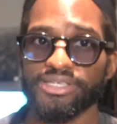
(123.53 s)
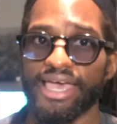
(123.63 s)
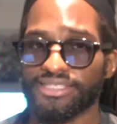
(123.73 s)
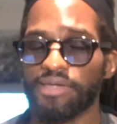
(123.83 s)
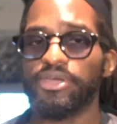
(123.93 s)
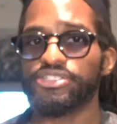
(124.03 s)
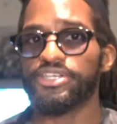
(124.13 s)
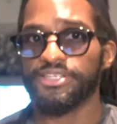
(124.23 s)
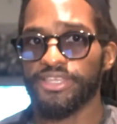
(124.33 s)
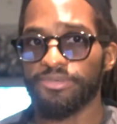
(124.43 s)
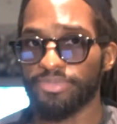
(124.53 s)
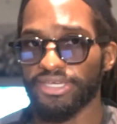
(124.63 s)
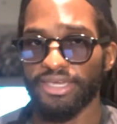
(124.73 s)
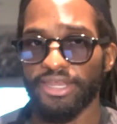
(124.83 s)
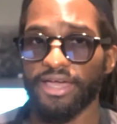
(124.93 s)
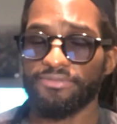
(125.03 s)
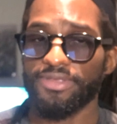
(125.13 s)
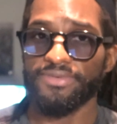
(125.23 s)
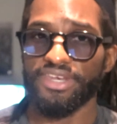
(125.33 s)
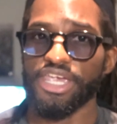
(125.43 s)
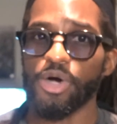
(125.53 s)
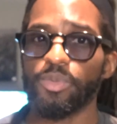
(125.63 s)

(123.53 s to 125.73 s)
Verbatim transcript: as I mentioned in the beginning of the video,